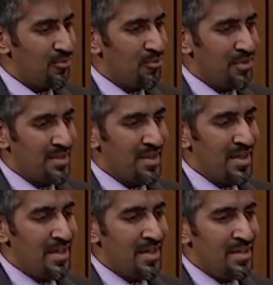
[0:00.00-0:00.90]
really
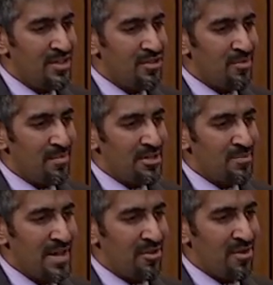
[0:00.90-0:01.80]
you're
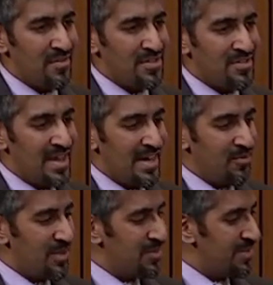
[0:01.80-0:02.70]
much better off just
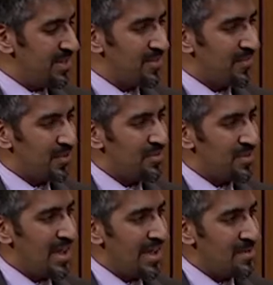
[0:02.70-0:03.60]
getting what you need the first
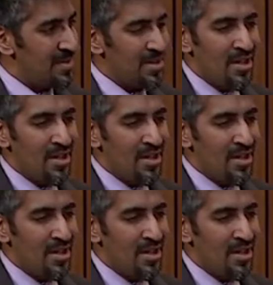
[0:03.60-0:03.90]
time,